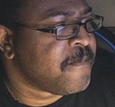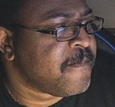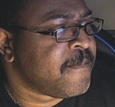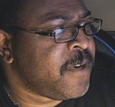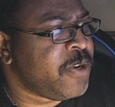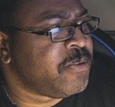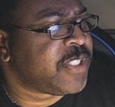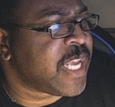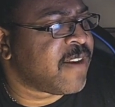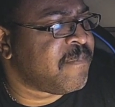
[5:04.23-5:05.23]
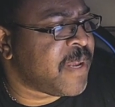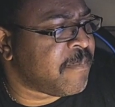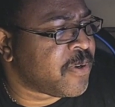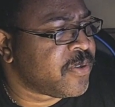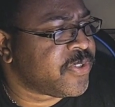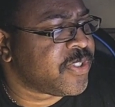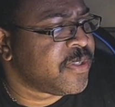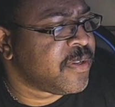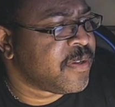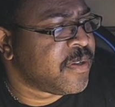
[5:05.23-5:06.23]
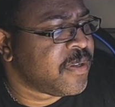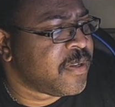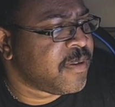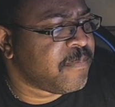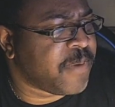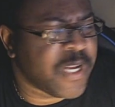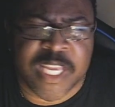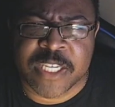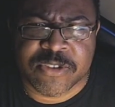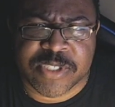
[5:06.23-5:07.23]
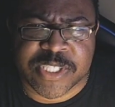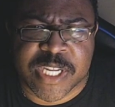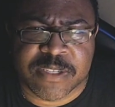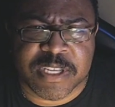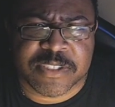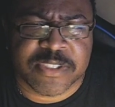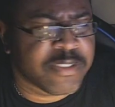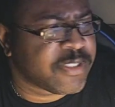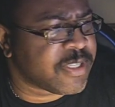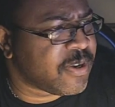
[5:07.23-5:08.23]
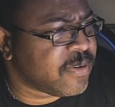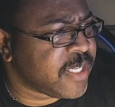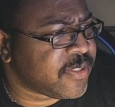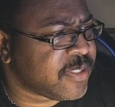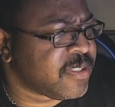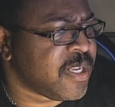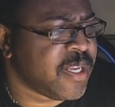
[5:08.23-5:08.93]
New set of members, but interesting list. So let's